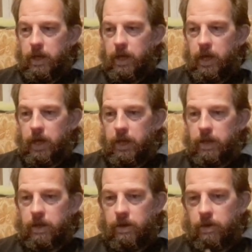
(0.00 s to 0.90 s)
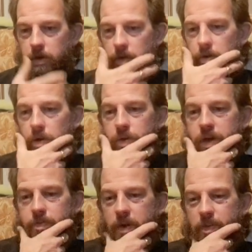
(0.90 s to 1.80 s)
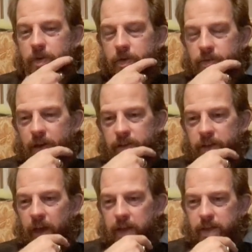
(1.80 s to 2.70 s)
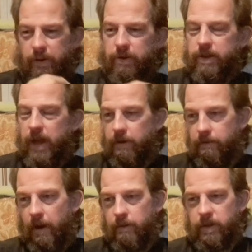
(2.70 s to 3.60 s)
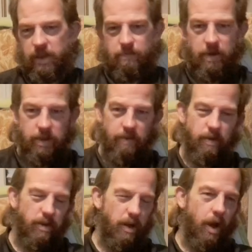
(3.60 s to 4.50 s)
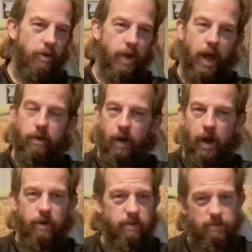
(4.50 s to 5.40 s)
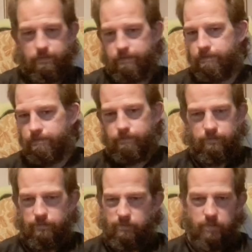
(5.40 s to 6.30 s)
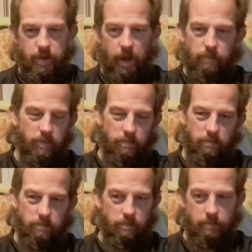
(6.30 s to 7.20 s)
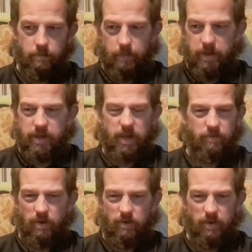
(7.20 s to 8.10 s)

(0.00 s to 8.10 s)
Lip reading: And all these people who investigated, so they were very dismissive. They were like, oh no, hoax. No, messages through